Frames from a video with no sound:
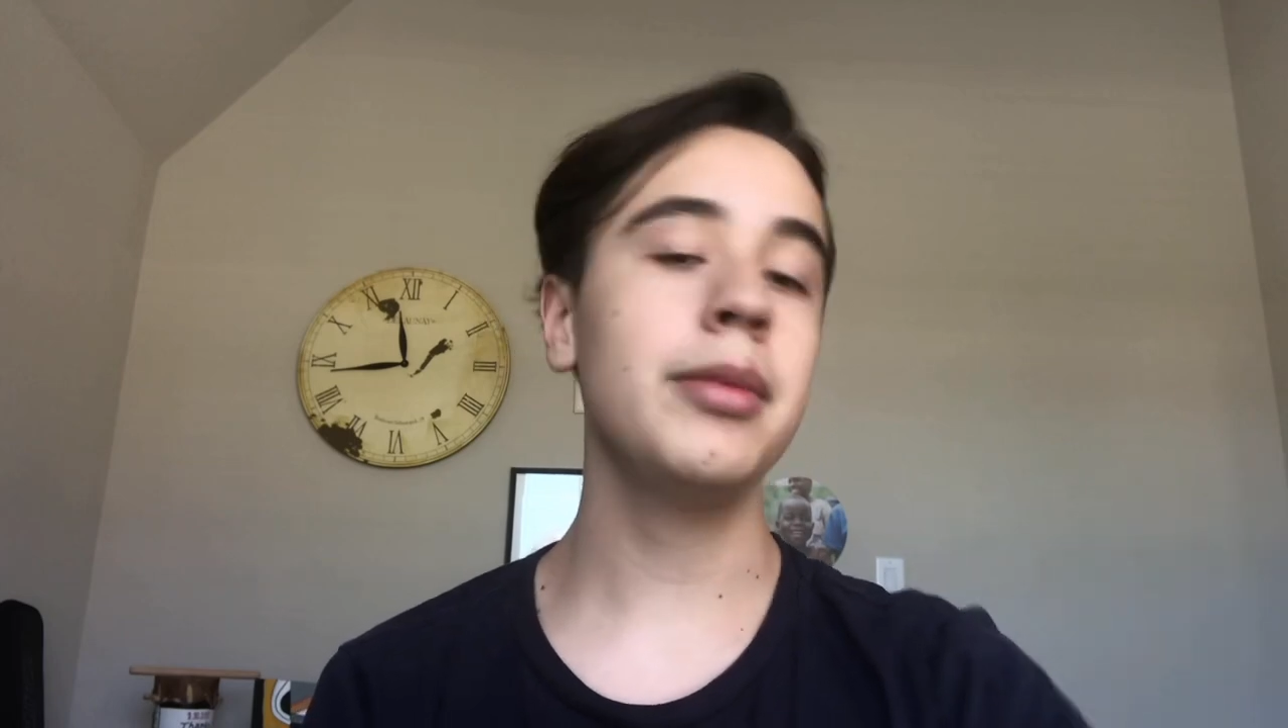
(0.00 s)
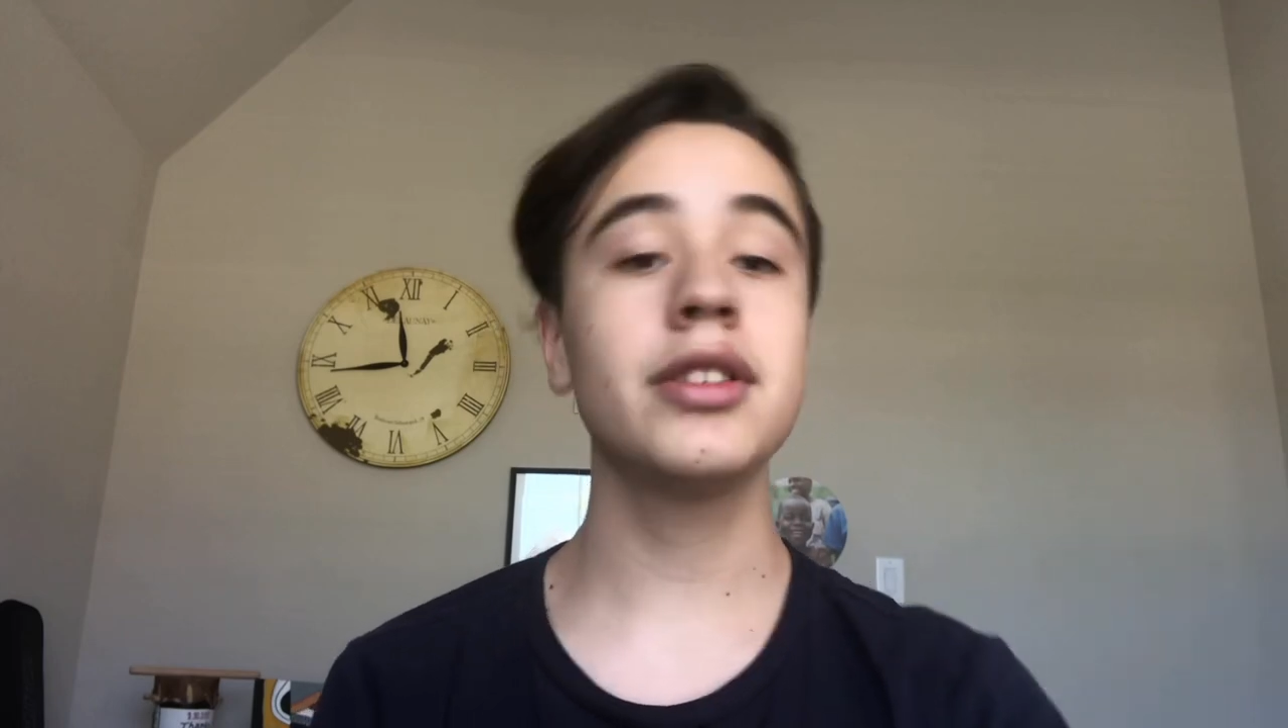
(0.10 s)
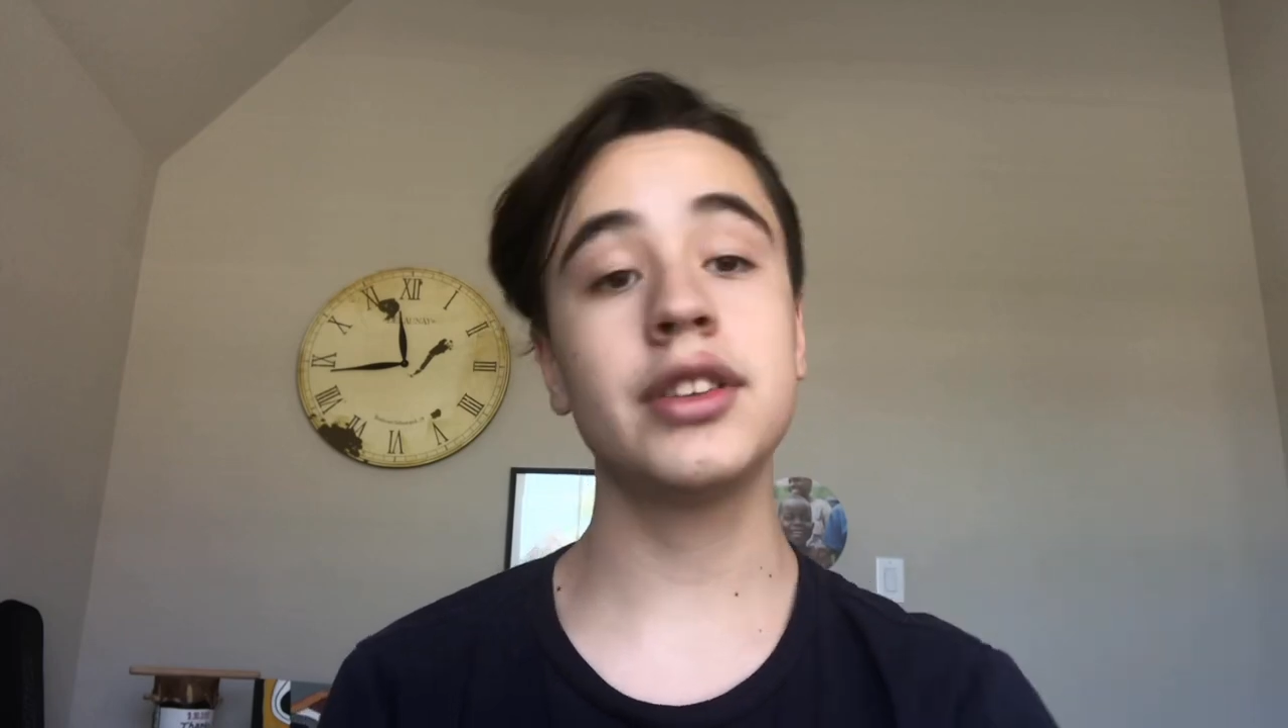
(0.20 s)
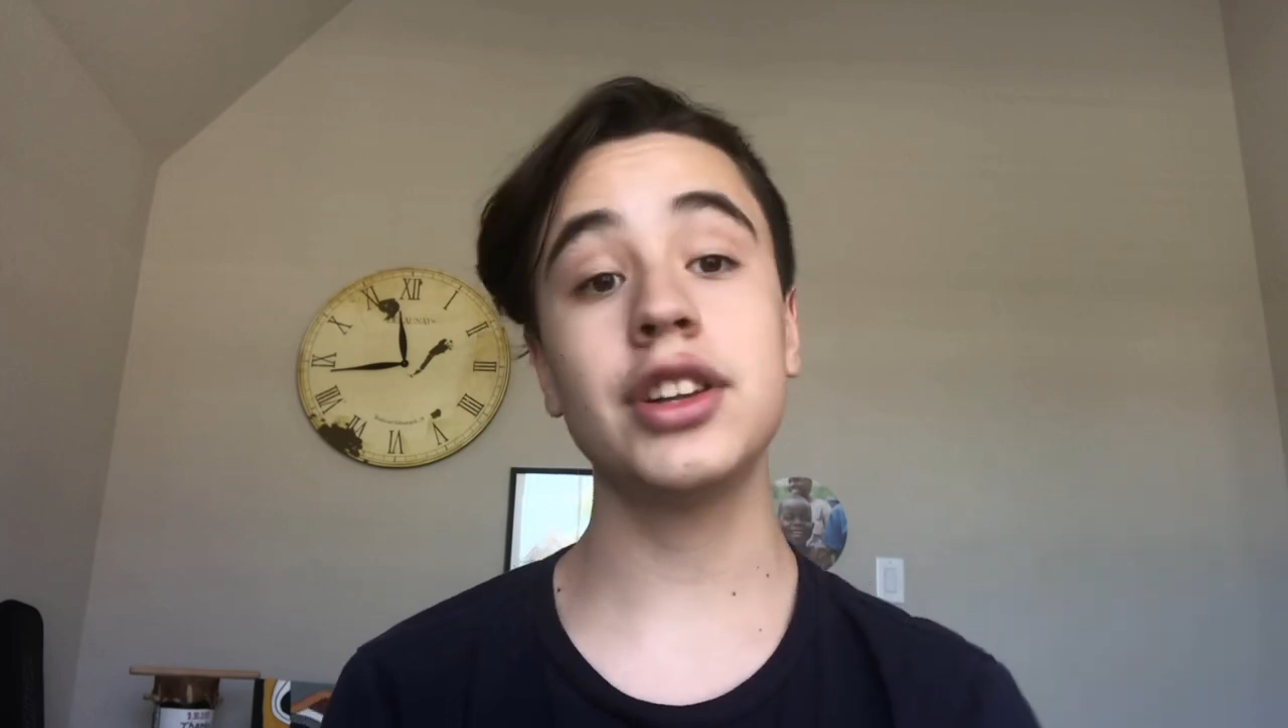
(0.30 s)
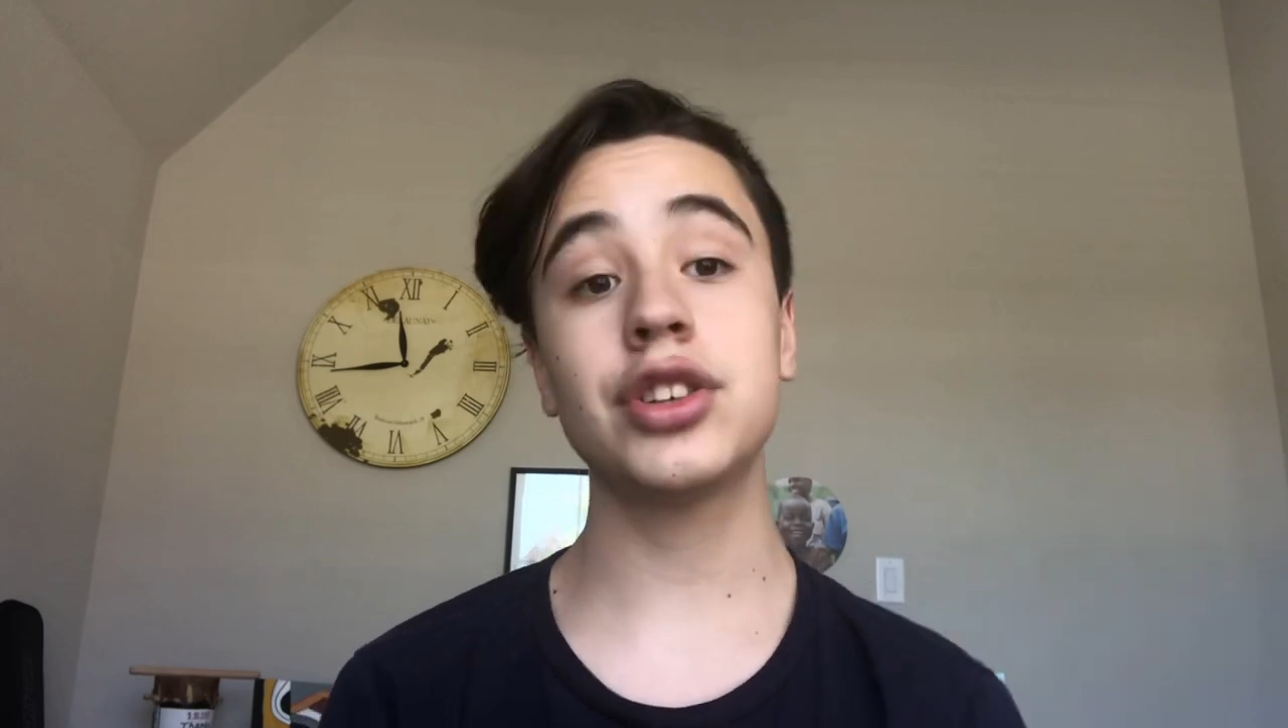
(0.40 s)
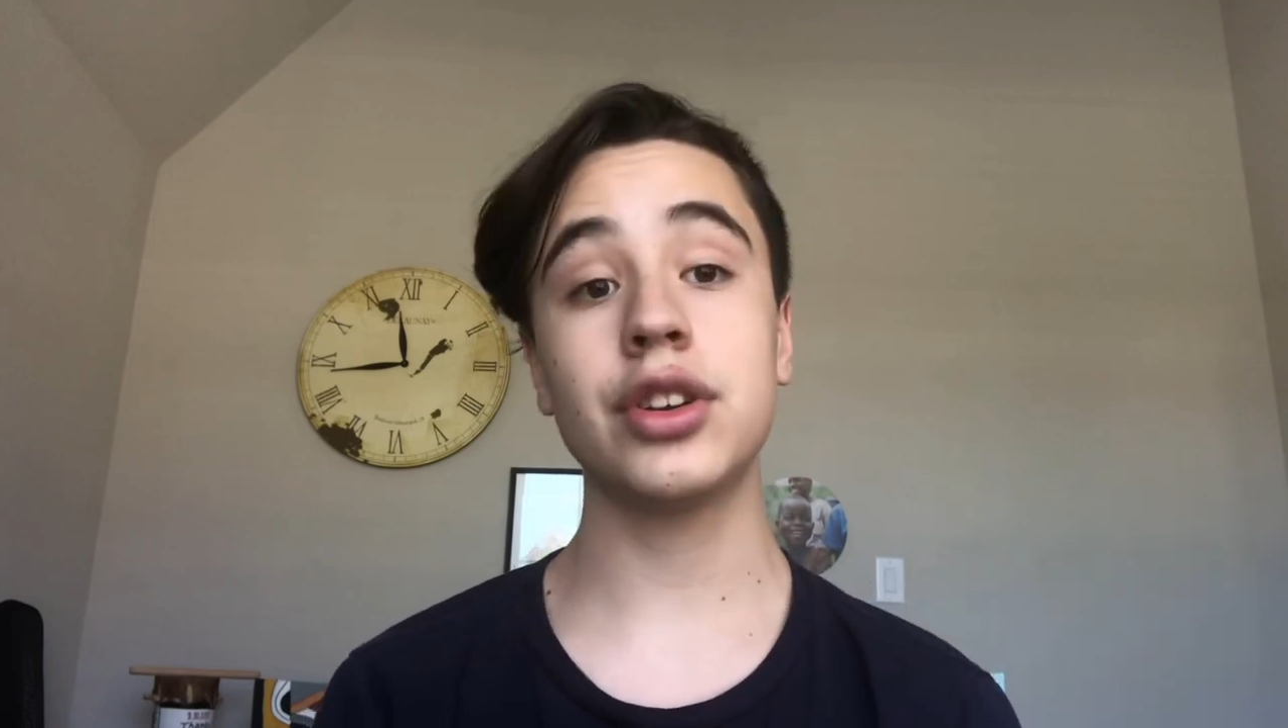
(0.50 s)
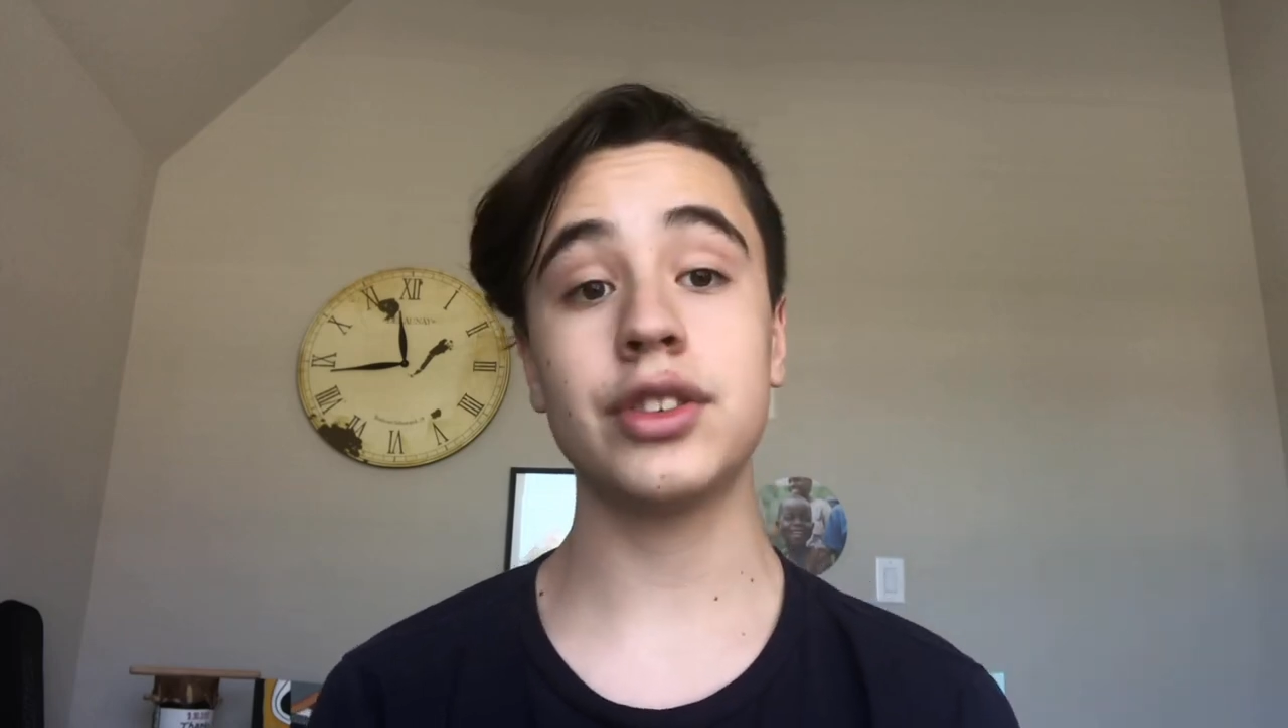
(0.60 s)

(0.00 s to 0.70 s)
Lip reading: Stitcher is